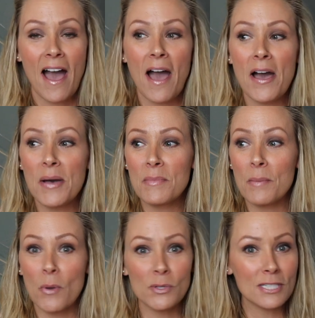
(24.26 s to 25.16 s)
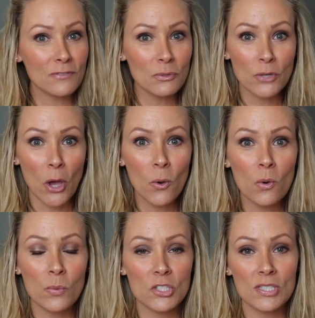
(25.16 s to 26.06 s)
Um, most of you
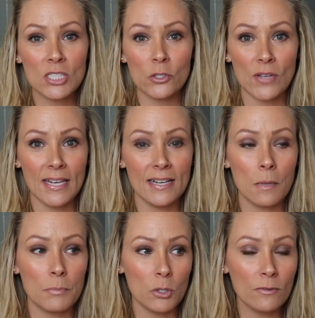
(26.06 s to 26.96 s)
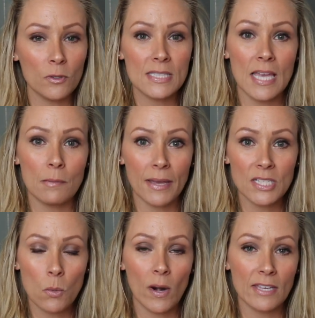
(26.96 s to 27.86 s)
know we just created a beautiful 10 by
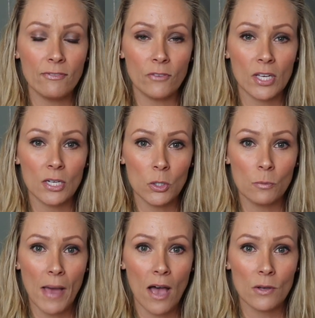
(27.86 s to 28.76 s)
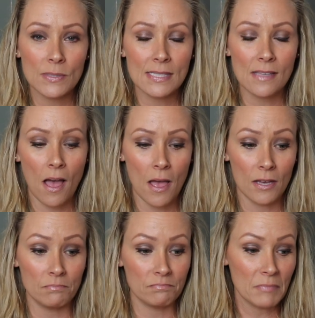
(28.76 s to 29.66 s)
20 foot hoop house,
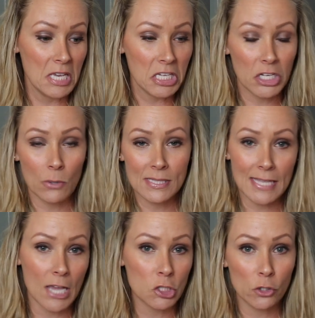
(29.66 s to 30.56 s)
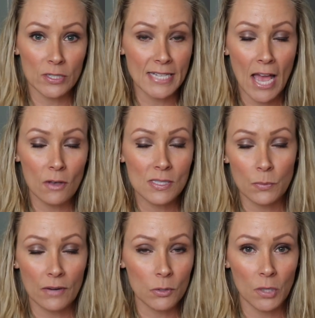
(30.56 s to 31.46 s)
uh, you know, know, slash greenhouse,
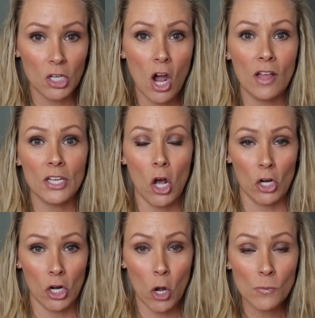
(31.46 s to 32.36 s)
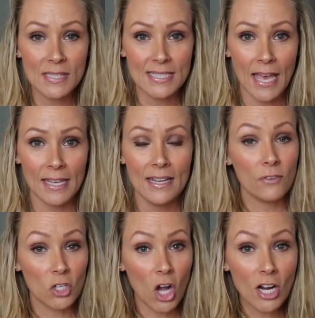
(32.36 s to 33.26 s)
whatever you want to call it on our homestead
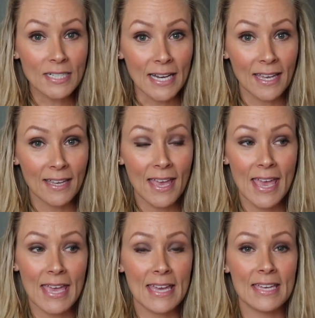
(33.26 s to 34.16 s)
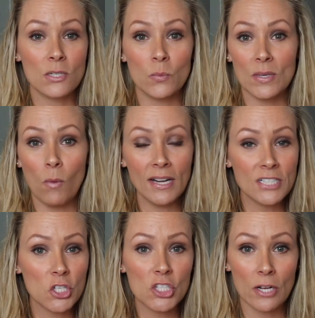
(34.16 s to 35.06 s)
for gardening. And we wanted
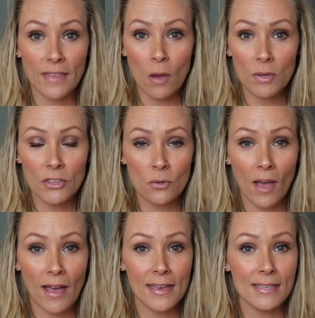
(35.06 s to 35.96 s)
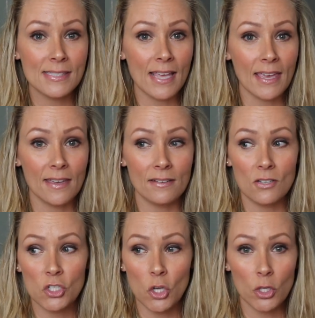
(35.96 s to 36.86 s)
to share that with you guys
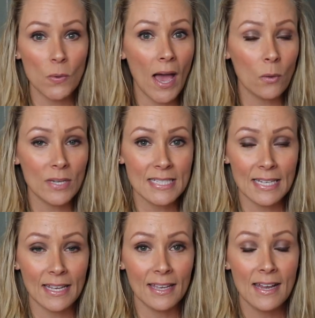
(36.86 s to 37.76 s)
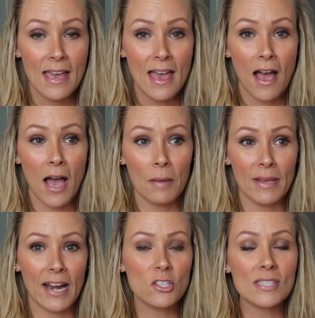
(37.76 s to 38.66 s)
and show you how we did it. Um,
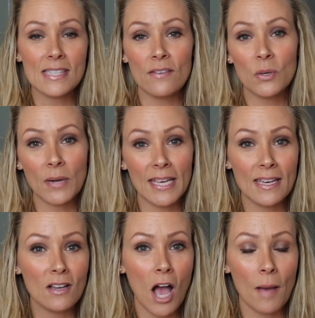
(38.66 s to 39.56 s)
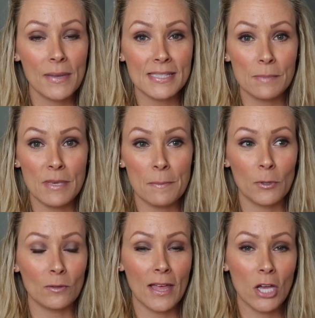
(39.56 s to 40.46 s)
and I just love it when I get comments and people
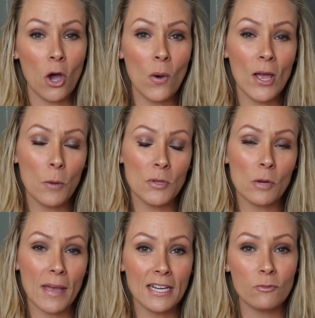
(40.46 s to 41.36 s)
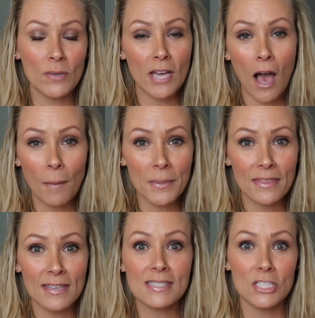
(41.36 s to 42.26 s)
are like, oh, I hope you don't mind if we copy
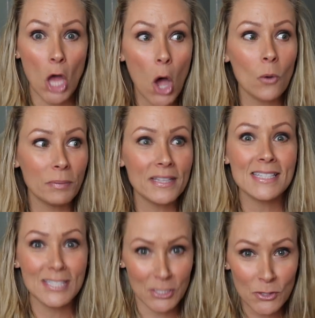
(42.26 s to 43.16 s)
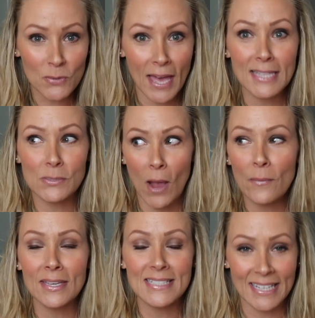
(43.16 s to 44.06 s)
this. No, please do. That's why
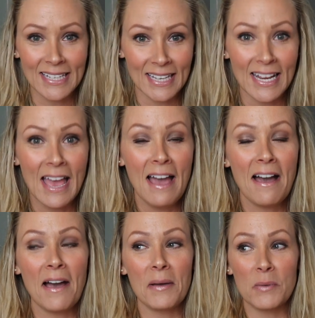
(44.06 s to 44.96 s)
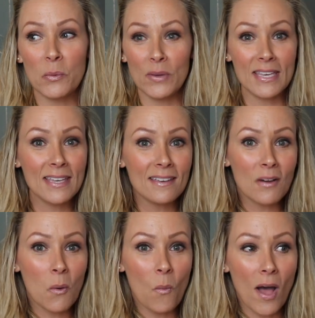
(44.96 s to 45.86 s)
we did it. Um, we
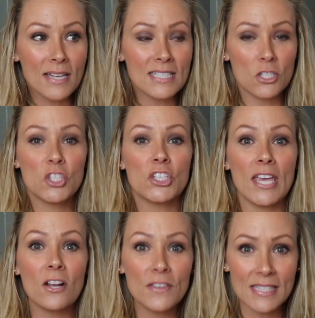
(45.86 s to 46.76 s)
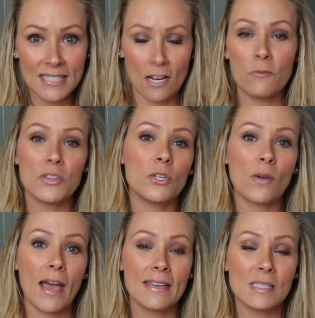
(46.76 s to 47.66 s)
want to share this stuff with you
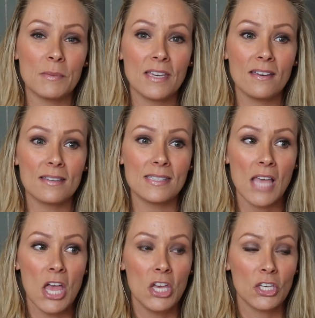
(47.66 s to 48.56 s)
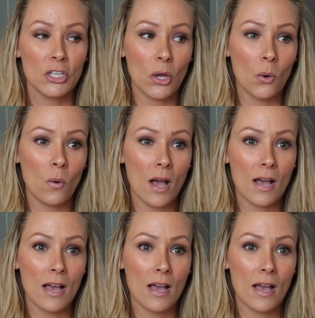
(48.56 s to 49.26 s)
guys because, you know,